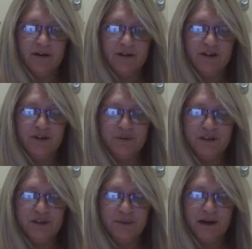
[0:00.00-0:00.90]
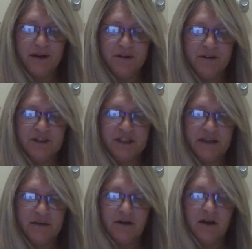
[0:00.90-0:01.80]
on YouTube under the
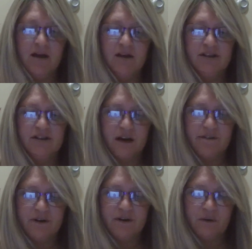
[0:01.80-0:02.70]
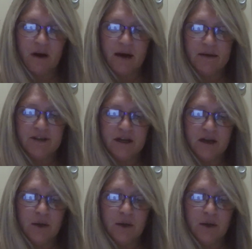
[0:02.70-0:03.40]
channel Stauffer Garage